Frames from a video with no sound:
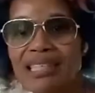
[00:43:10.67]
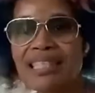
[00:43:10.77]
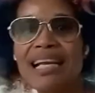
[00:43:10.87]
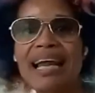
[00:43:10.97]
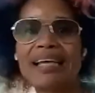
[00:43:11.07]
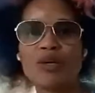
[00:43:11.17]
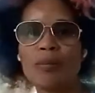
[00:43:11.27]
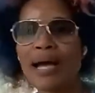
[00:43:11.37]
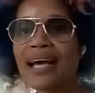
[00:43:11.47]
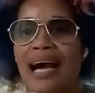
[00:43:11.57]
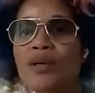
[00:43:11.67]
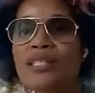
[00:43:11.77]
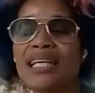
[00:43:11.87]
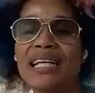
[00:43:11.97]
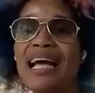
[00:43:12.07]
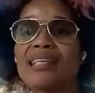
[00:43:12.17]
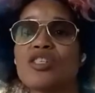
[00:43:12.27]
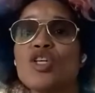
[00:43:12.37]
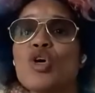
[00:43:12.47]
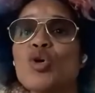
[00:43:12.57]
crazy. Like you buy a house and it
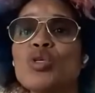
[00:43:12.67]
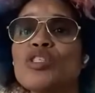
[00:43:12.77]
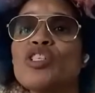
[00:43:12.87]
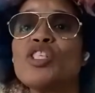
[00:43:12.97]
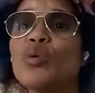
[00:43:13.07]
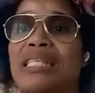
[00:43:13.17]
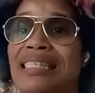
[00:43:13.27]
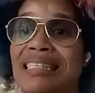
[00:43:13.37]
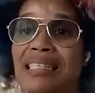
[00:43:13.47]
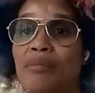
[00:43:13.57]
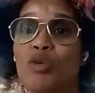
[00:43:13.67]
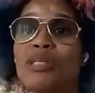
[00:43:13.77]
has no sewage system.